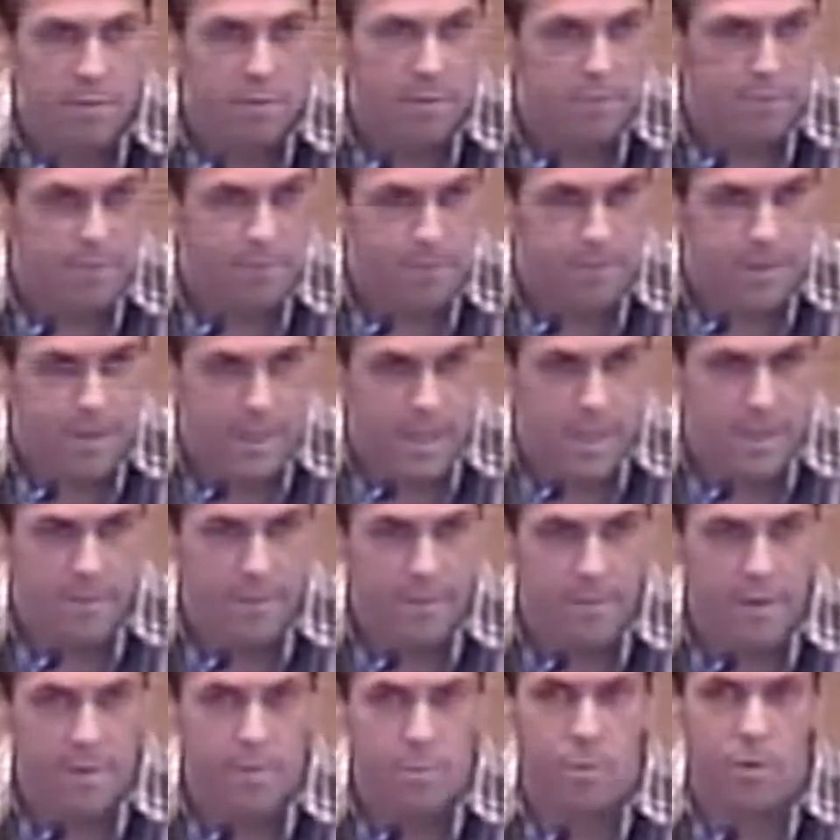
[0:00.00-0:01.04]
5
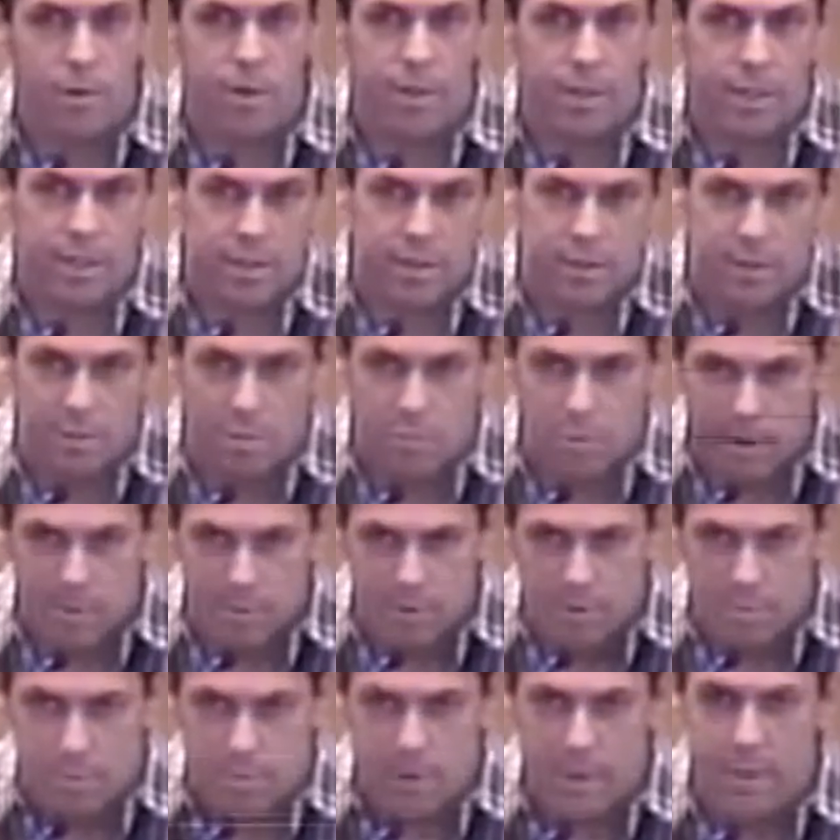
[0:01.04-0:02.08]
of them were nuns and 1
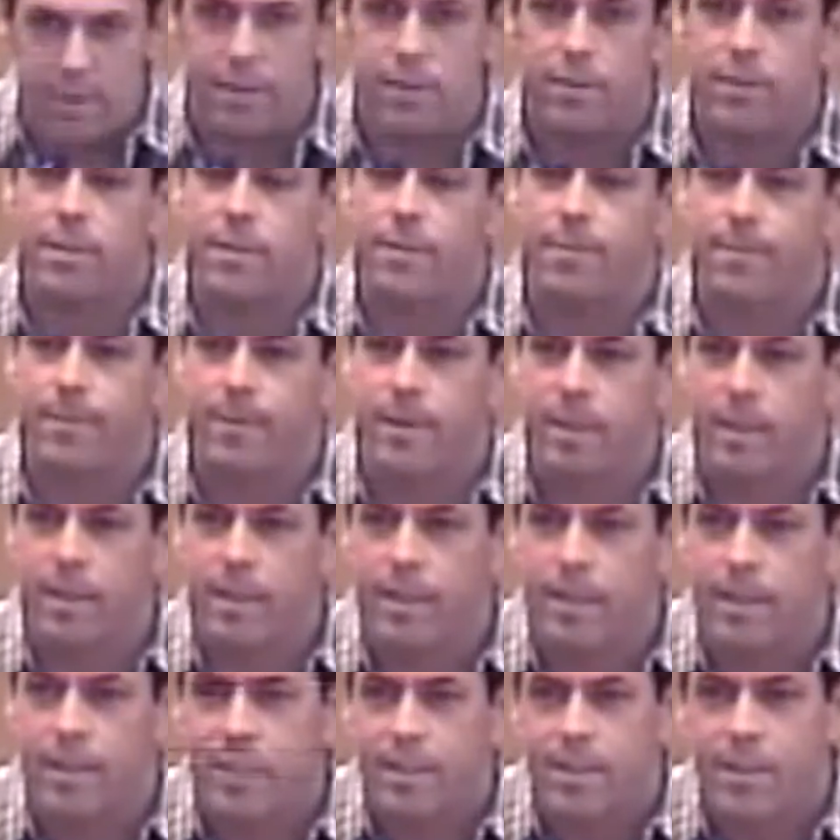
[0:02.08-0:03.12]
was a priest.
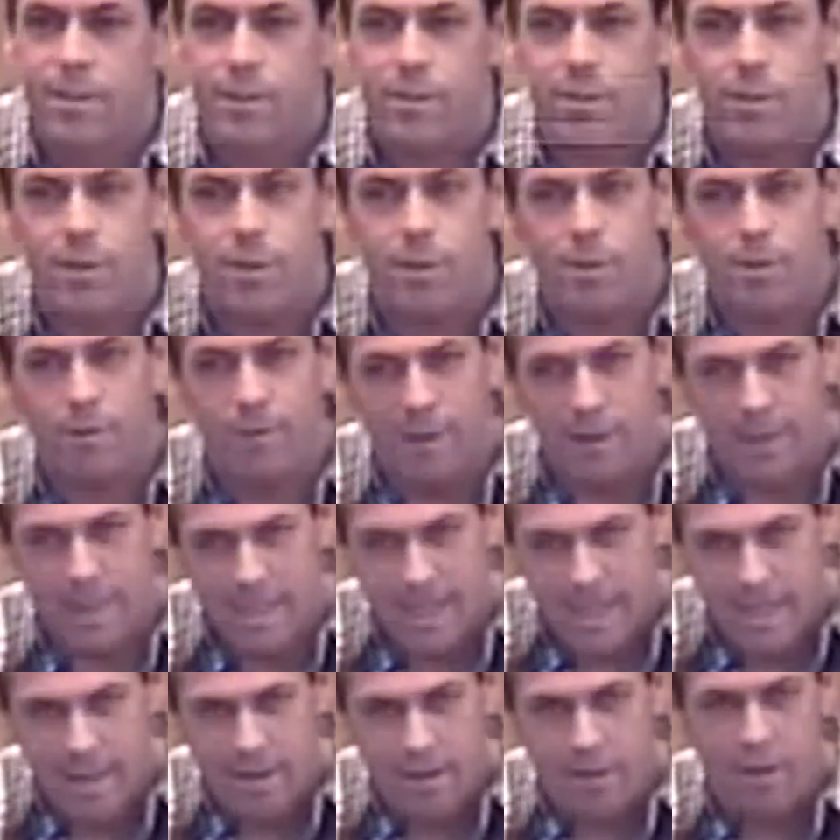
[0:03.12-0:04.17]
So very
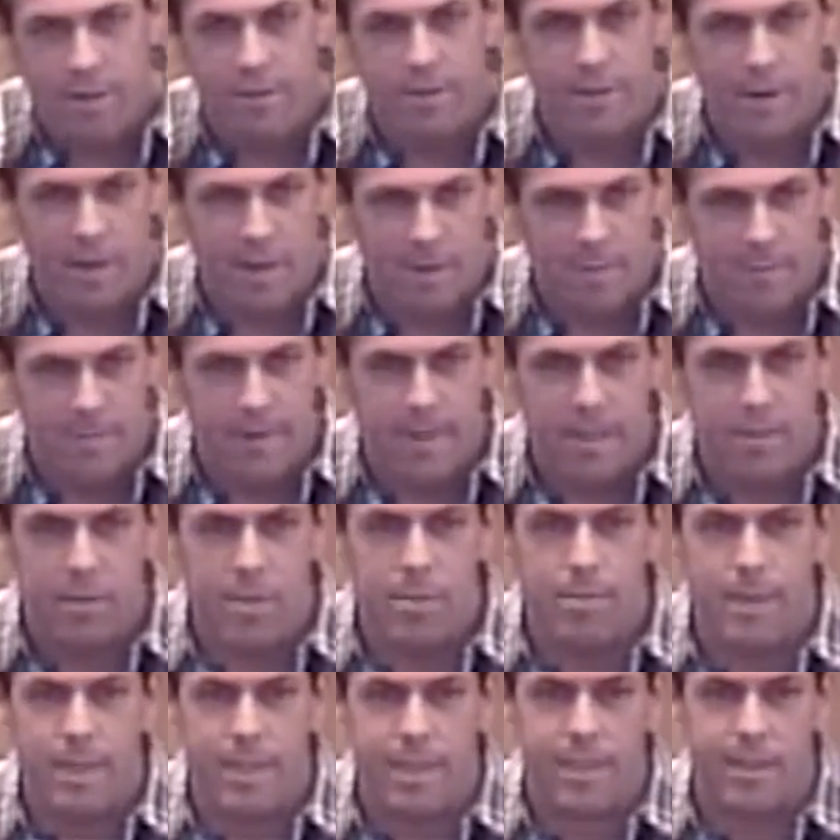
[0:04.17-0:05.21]
Catholic farm
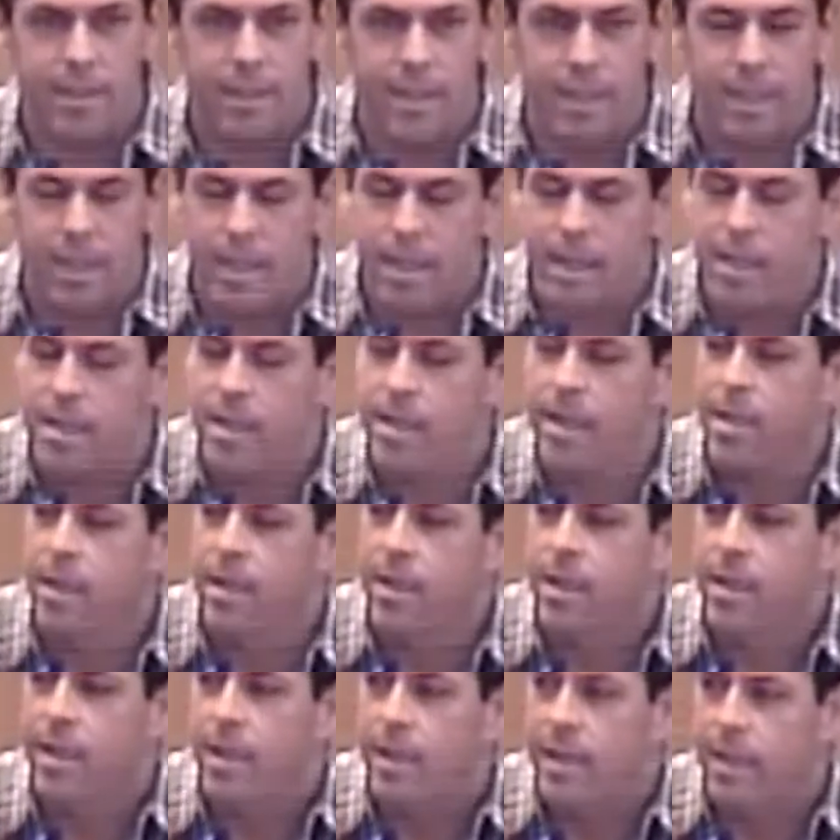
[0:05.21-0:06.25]
family back in the day.
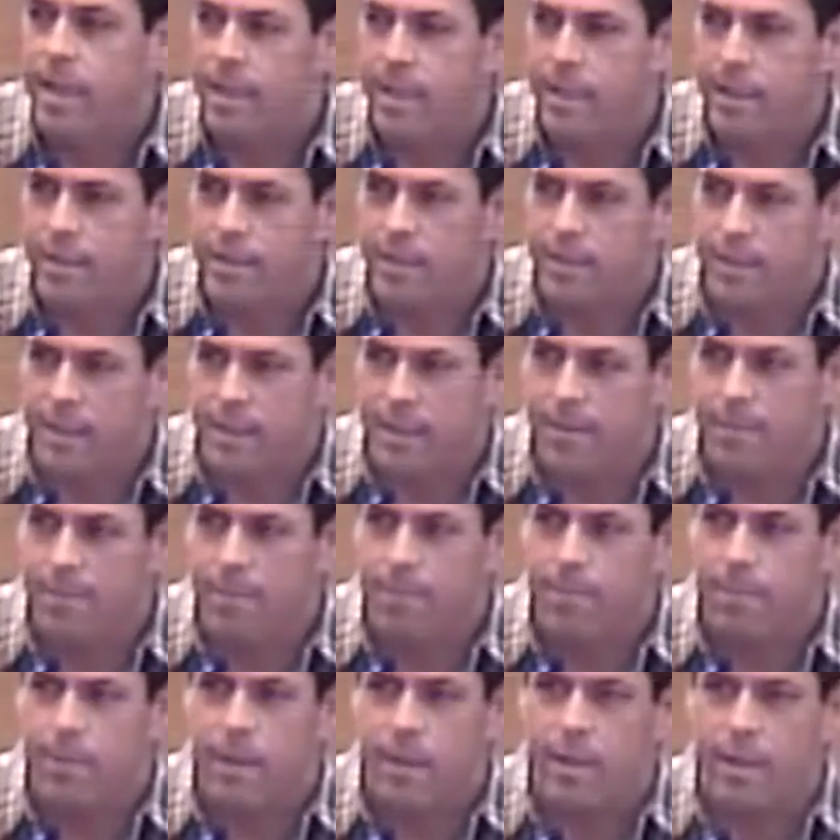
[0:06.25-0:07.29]
And
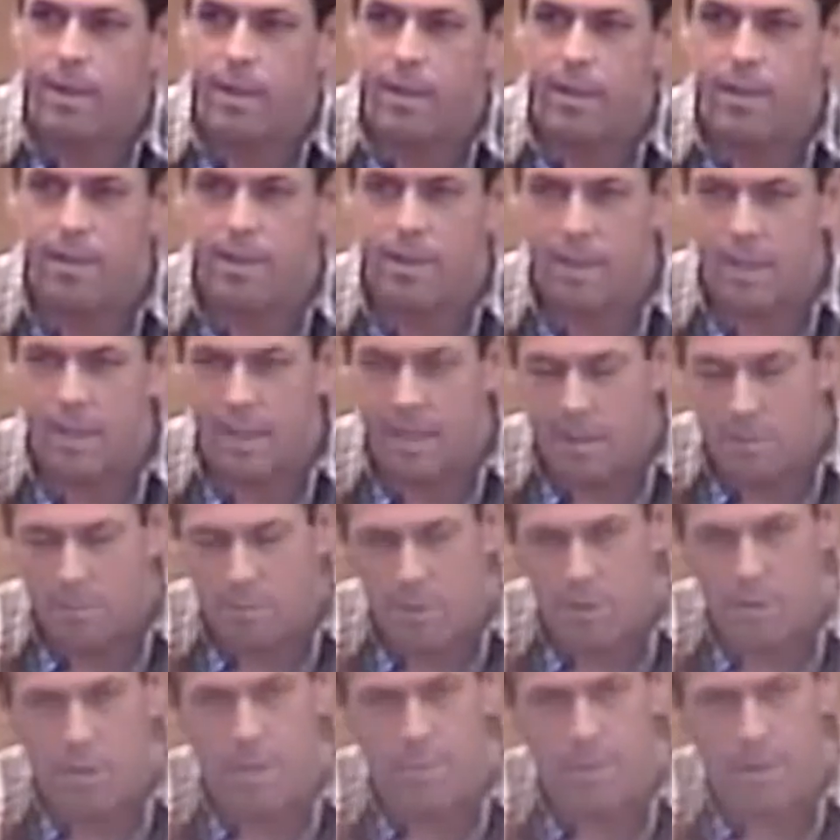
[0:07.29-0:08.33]
I
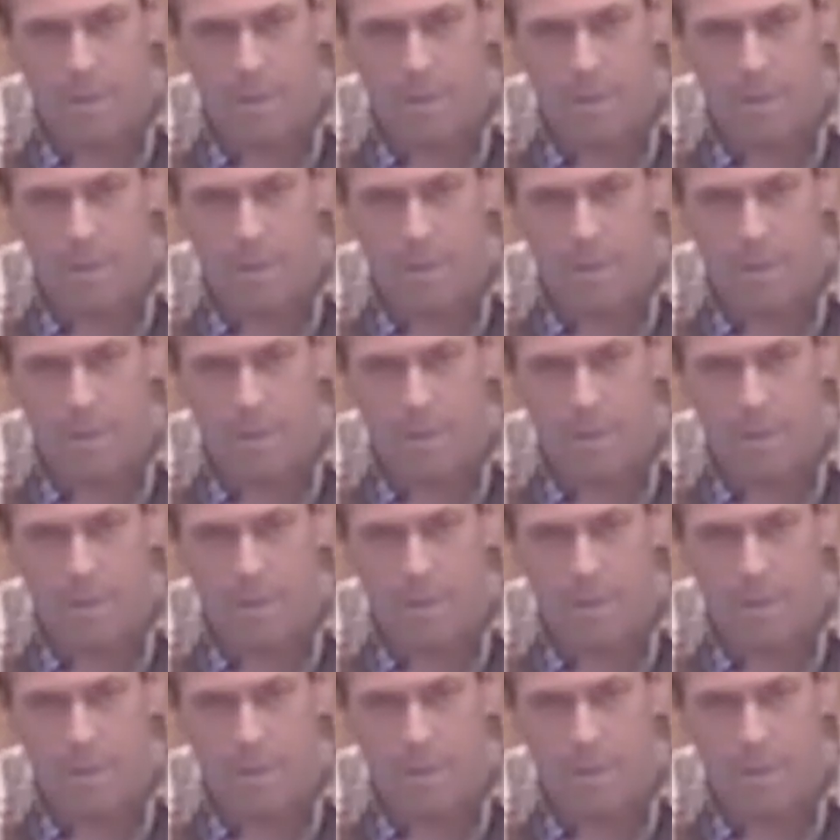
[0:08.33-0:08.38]
grew up in